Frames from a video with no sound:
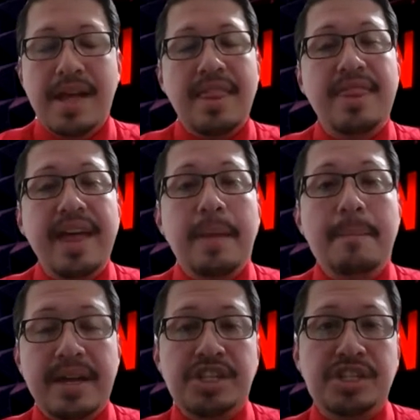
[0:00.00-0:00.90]
They
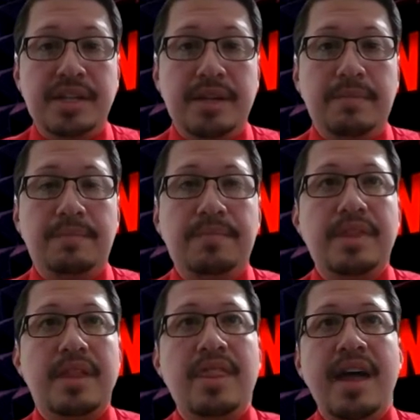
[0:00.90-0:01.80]
mention
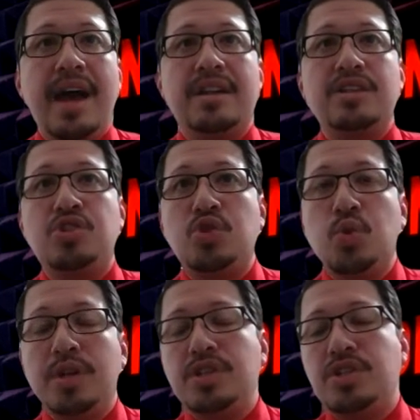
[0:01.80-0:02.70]
that
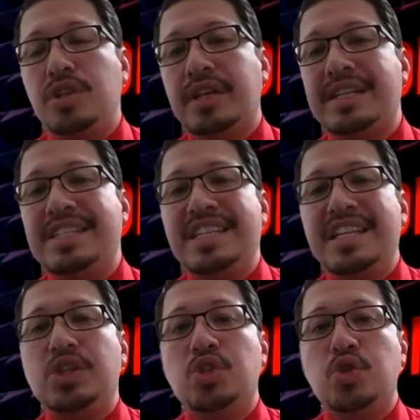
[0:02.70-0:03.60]
students
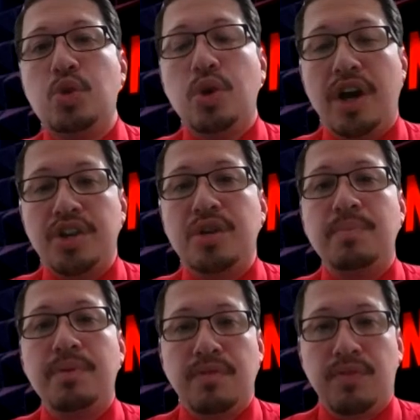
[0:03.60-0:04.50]
continue to
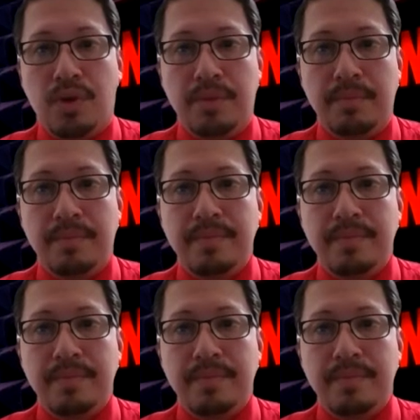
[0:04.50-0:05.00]
underperform